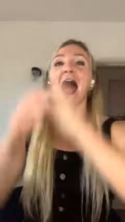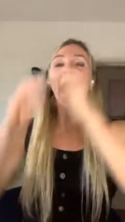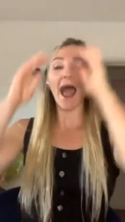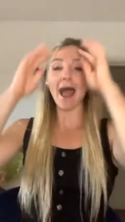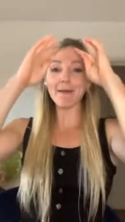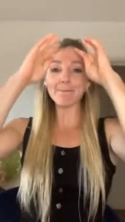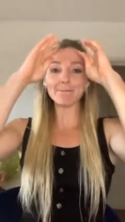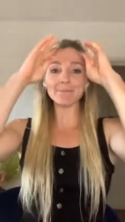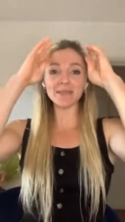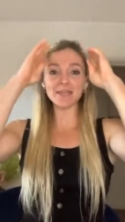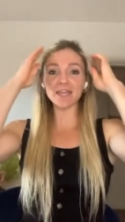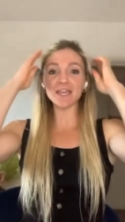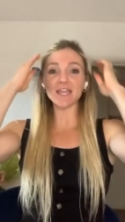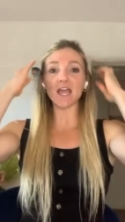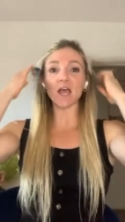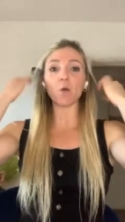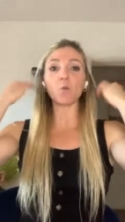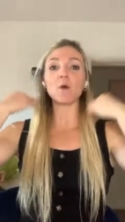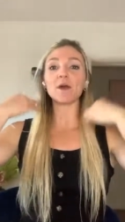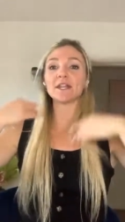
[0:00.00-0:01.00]

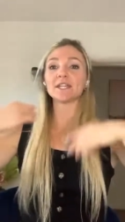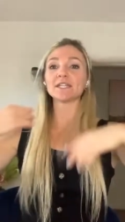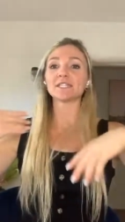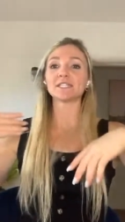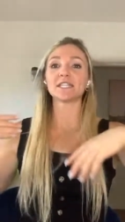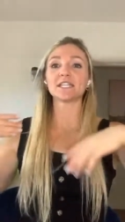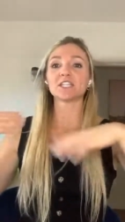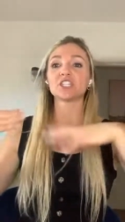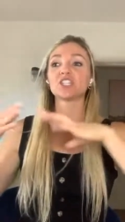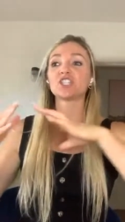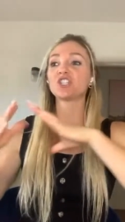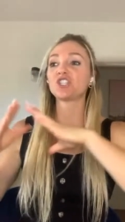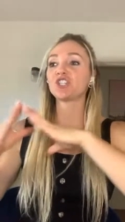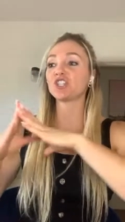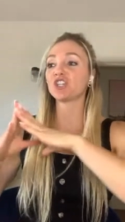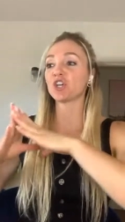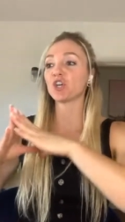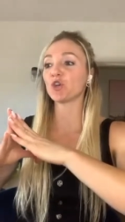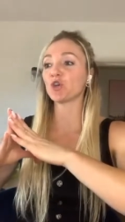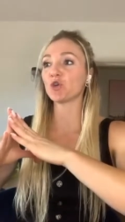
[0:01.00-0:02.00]
Happy, what is this,
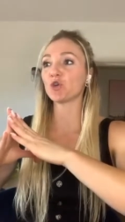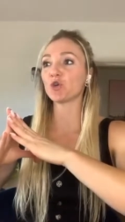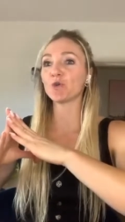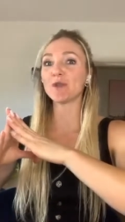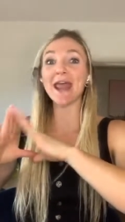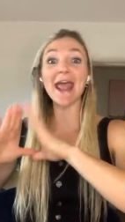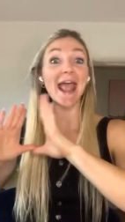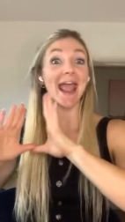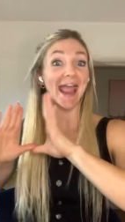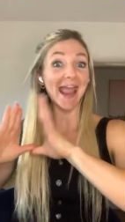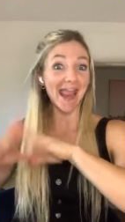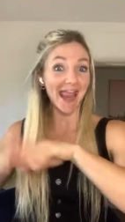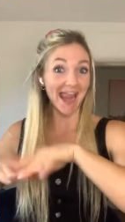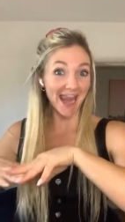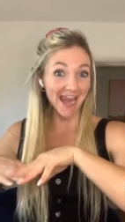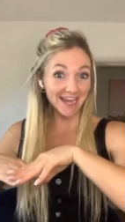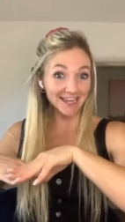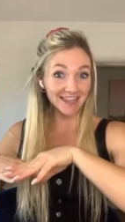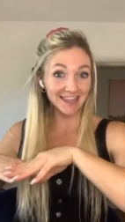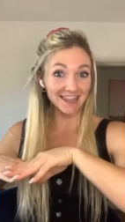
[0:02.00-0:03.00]
June
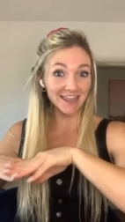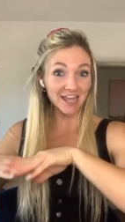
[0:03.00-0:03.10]
8th?